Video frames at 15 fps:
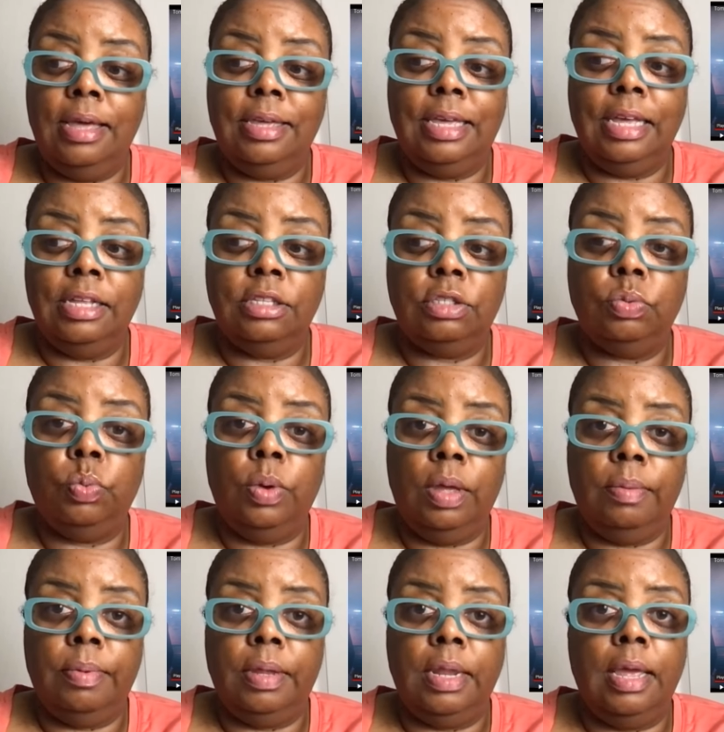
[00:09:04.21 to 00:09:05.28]
against
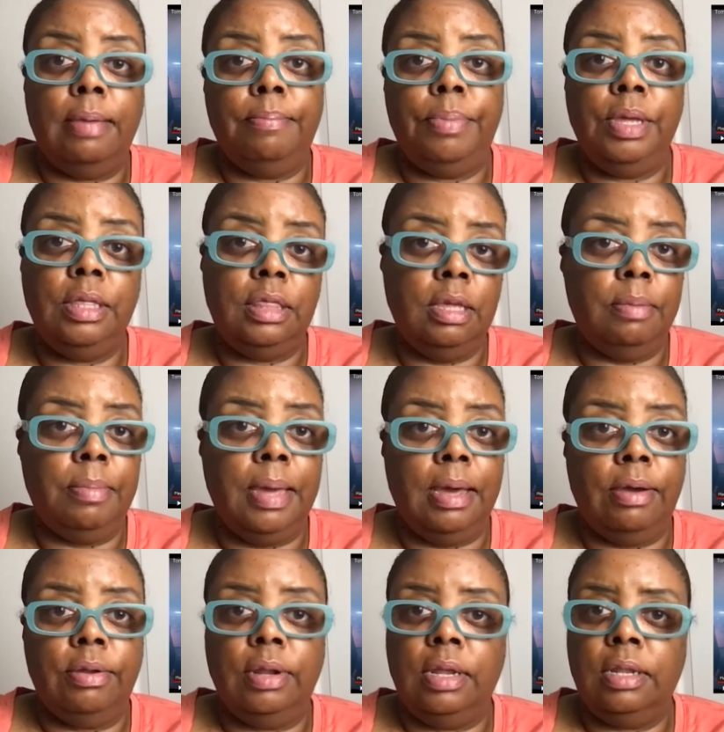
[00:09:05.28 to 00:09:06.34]
women and beat them
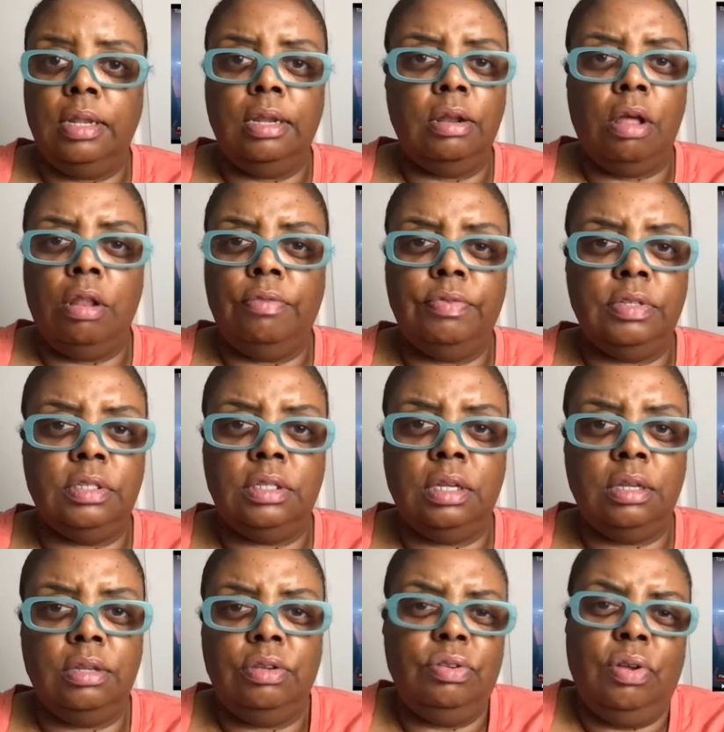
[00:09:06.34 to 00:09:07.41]
out and then all of a
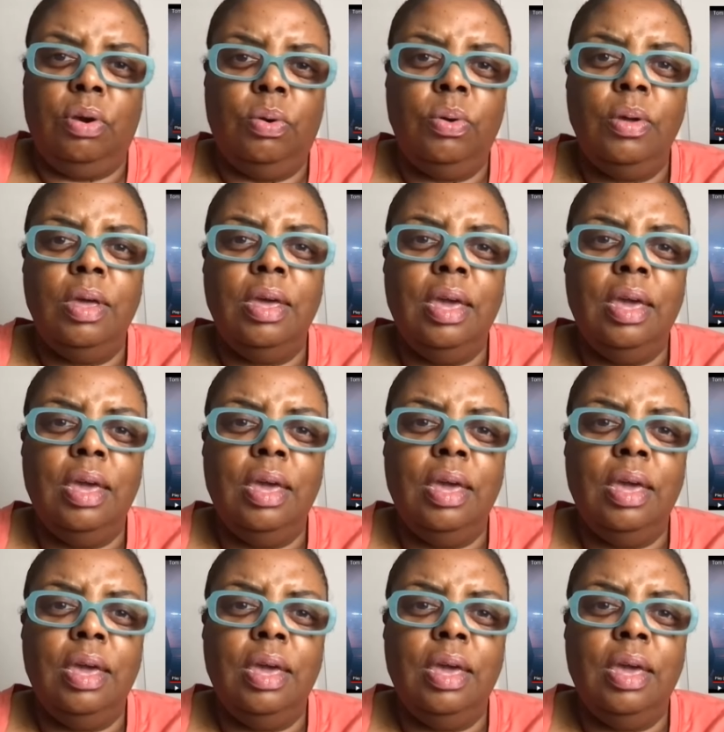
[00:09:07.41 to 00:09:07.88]
sudden you know